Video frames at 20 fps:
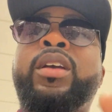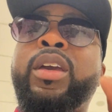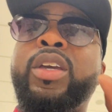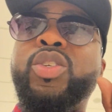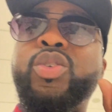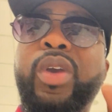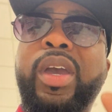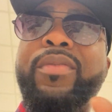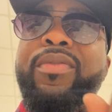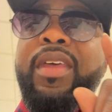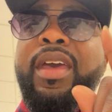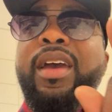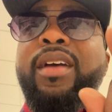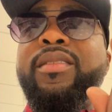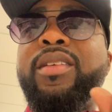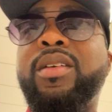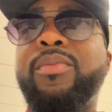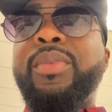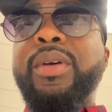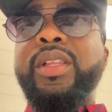is you have to
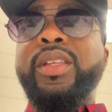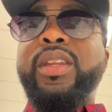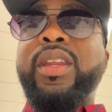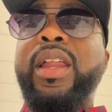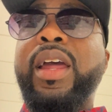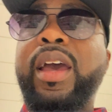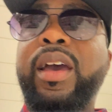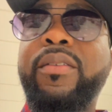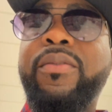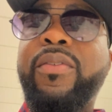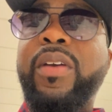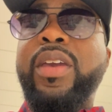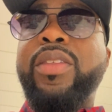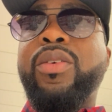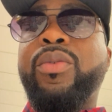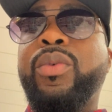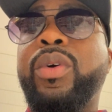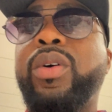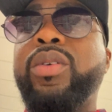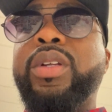have the ability to have
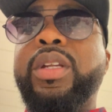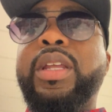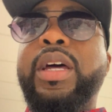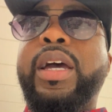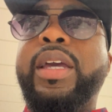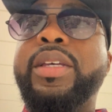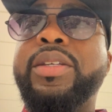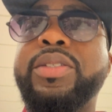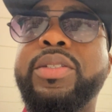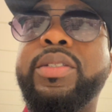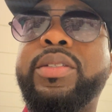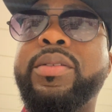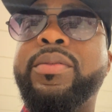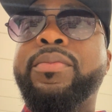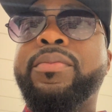faith and roll the dice.